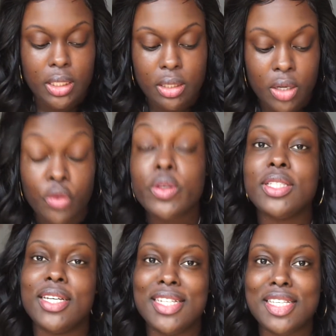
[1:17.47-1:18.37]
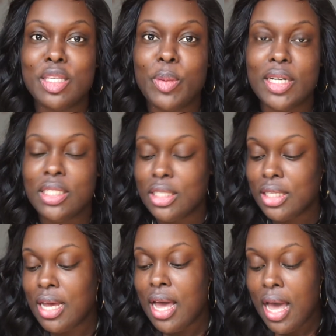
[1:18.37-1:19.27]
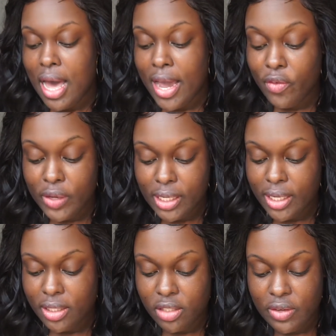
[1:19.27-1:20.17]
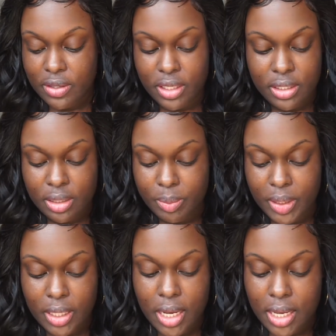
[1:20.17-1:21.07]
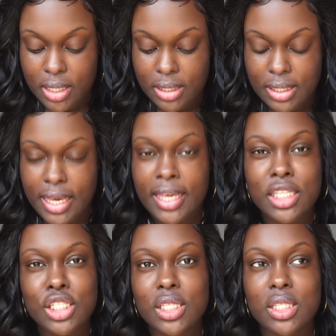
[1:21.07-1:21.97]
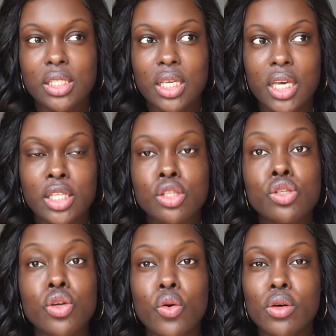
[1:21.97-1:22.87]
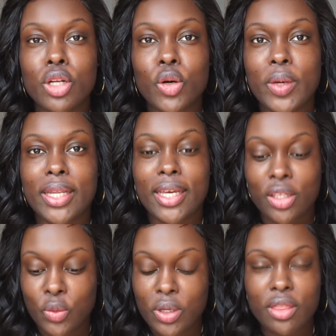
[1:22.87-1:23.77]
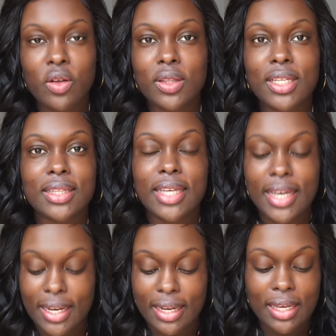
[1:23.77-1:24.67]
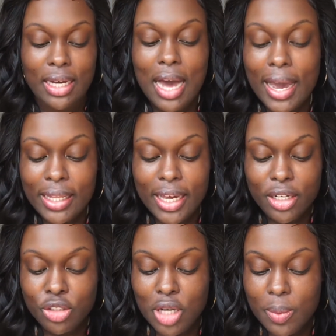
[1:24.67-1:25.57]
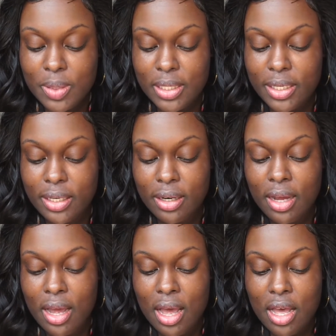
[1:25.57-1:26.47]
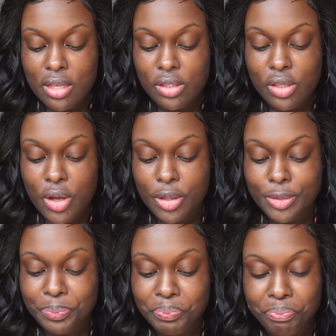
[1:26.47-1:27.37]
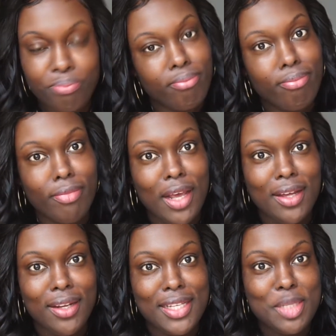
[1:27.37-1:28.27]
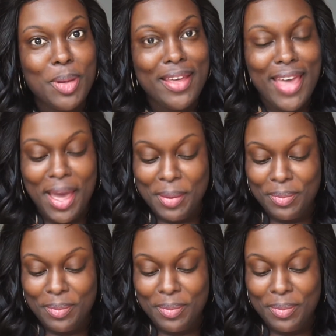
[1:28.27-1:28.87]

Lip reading: Real Technique sponge. I really like this foundation because it's so glowy. Like, you would have thought that they had like highlighter drops in there. So let's apply that.